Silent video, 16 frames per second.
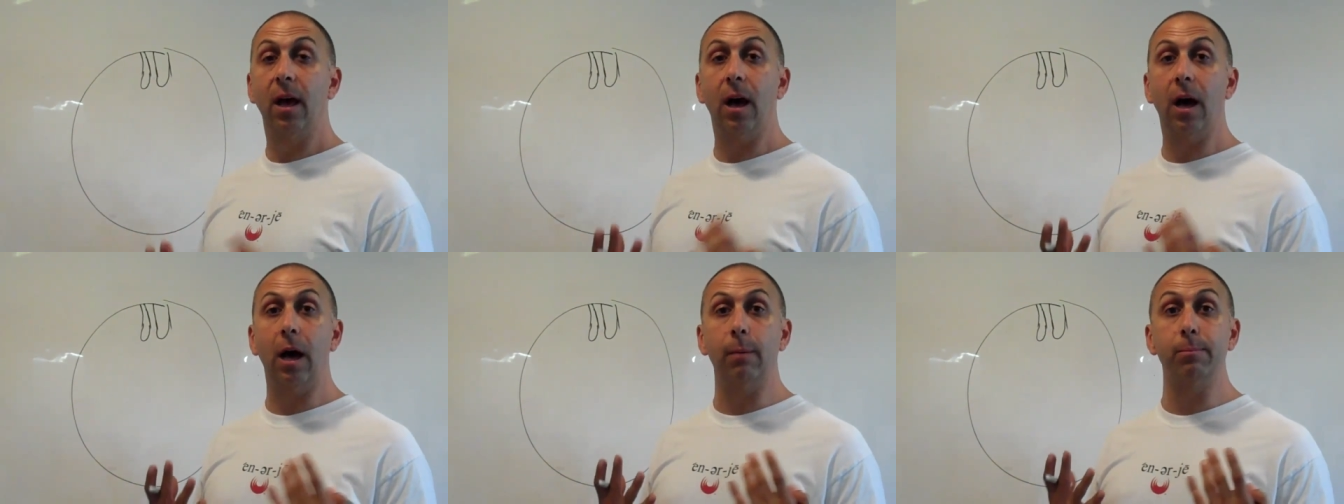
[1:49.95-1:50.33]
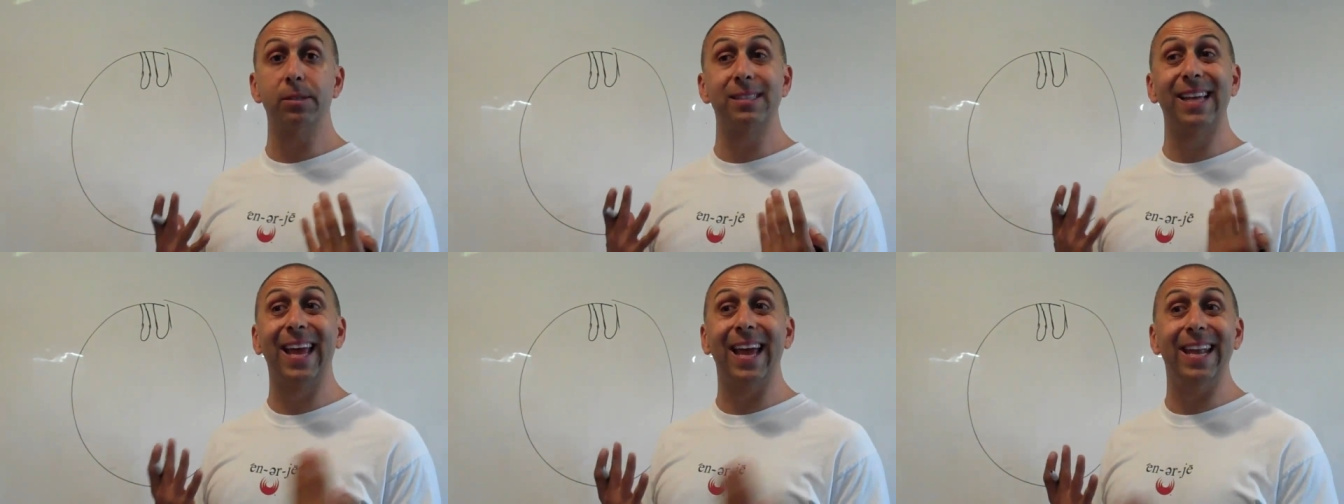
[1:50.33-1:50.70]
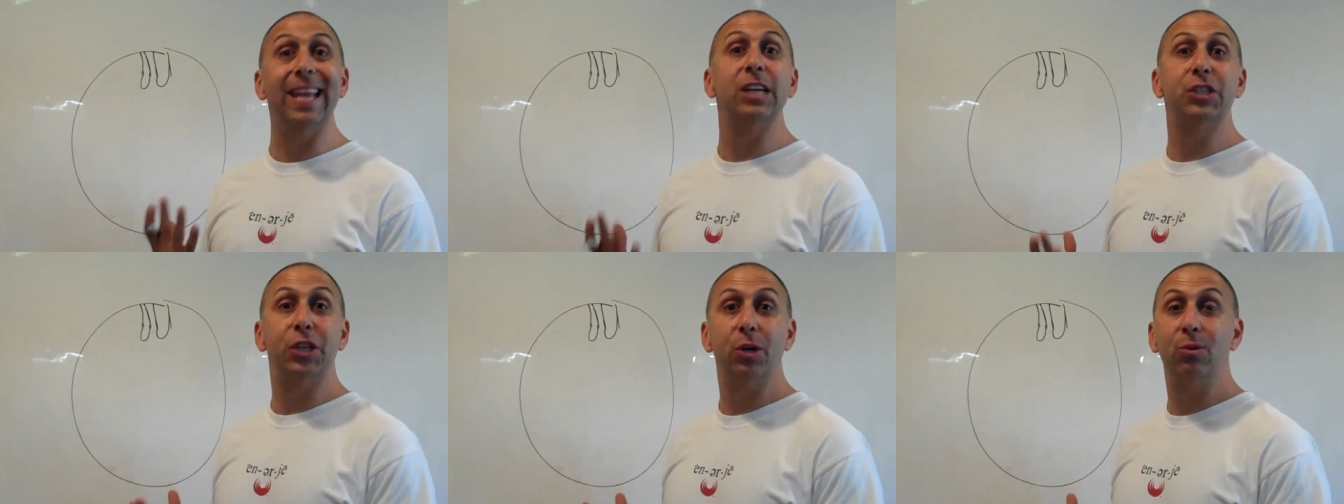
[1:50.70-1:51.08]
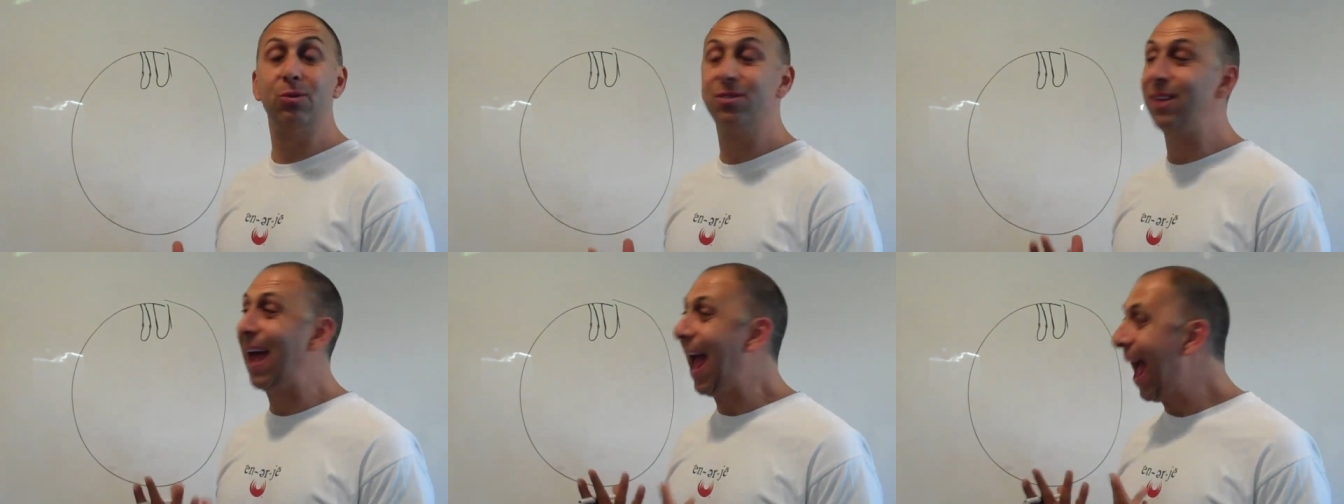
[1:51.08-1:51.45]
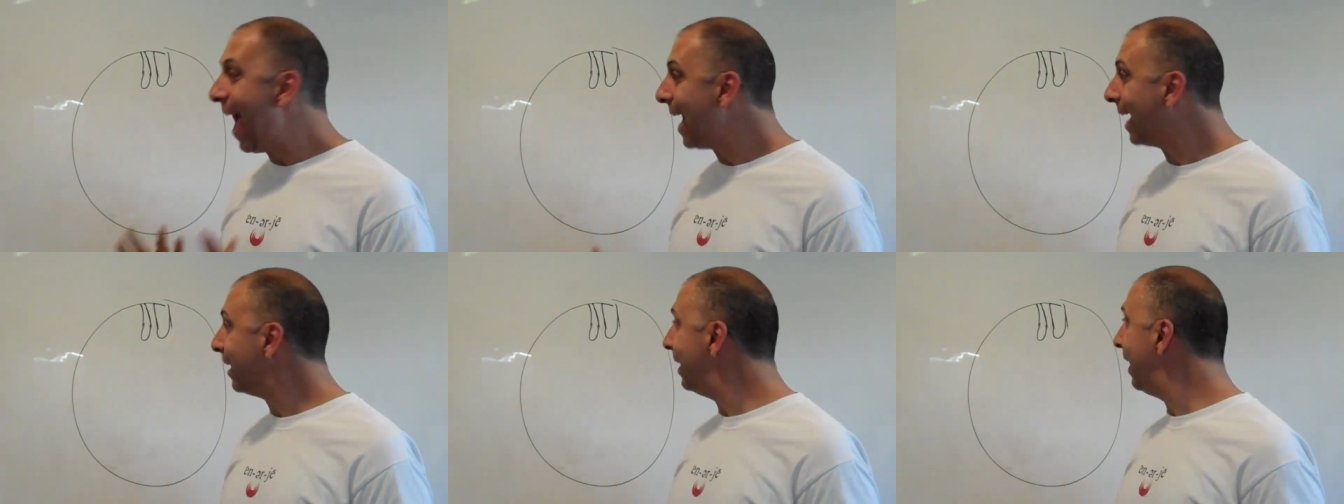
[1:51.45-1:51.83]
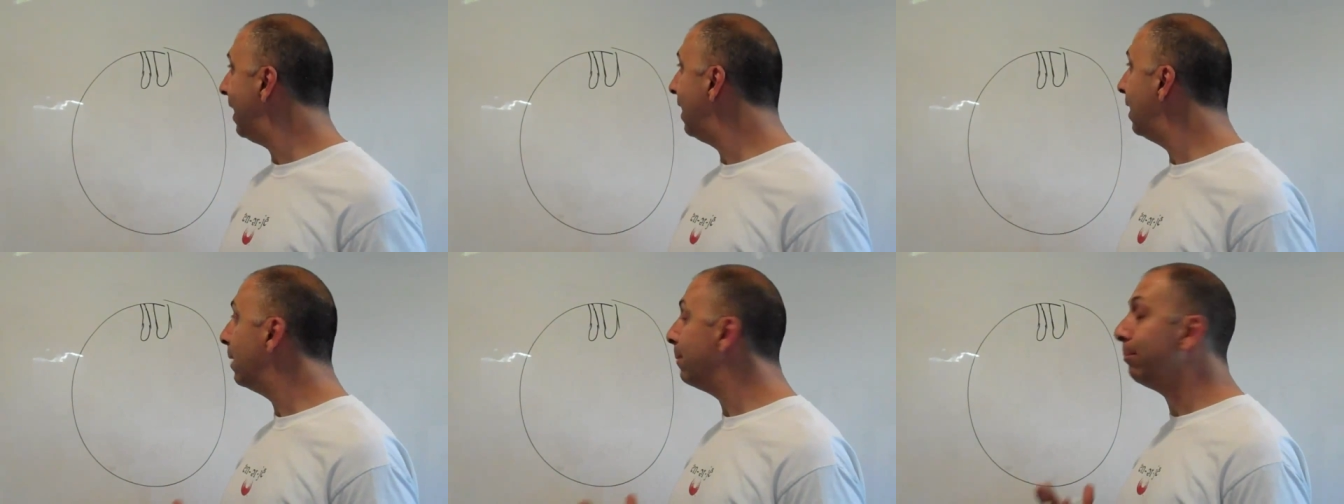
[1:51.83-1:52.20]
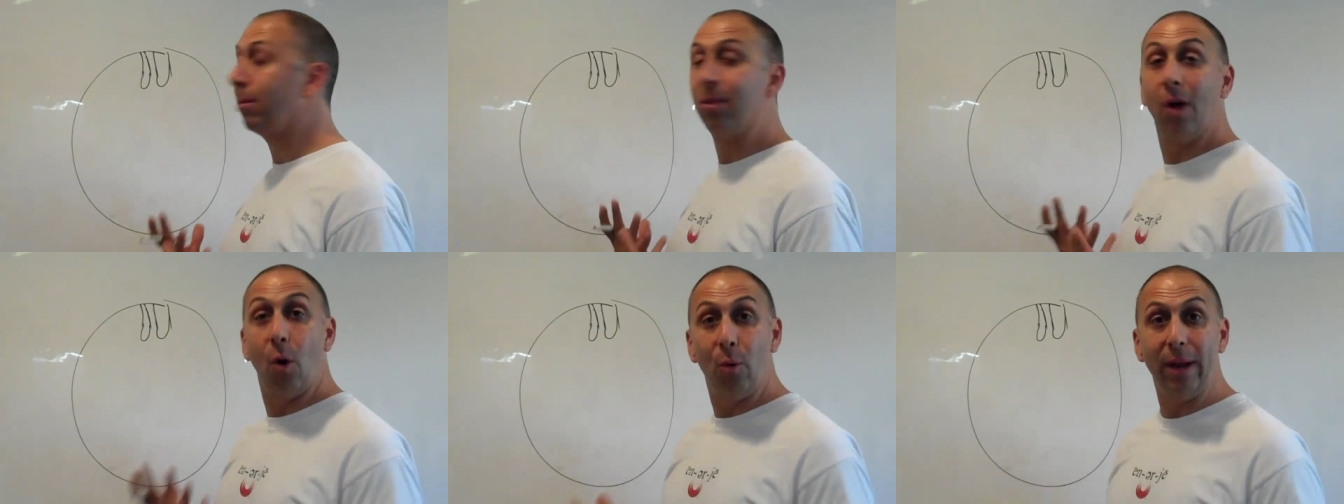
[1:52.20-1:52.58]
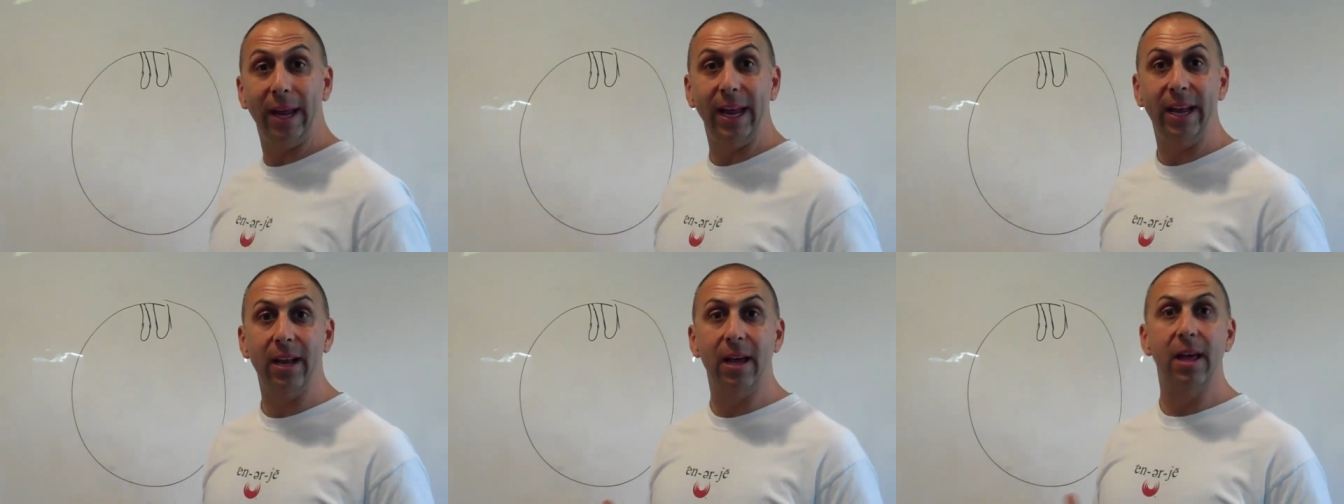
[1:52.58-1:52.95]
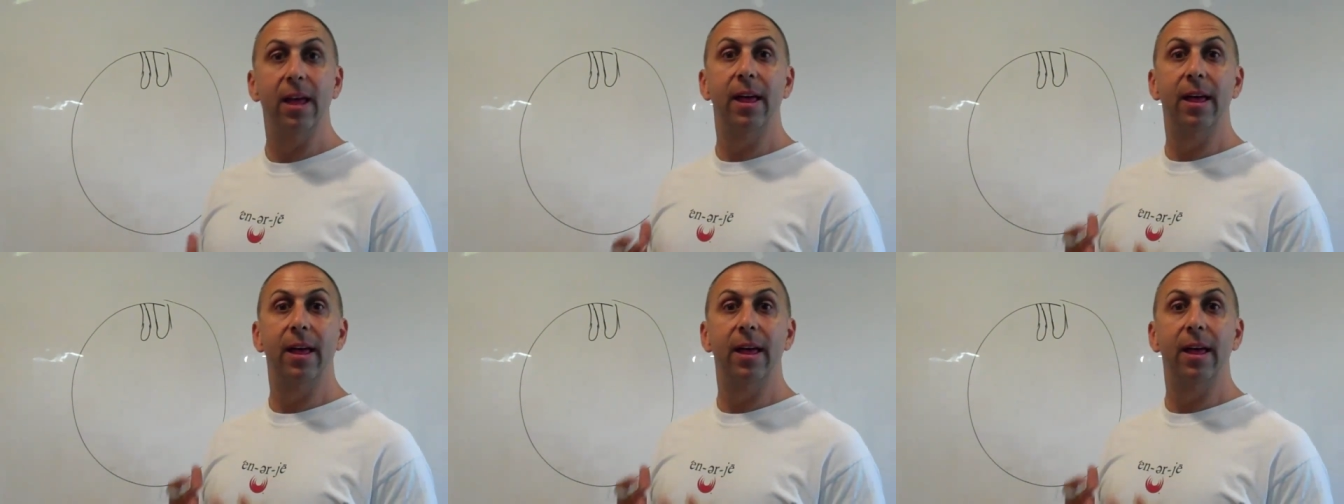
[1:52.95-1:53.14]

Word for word: um, skin issues, acne, bloating.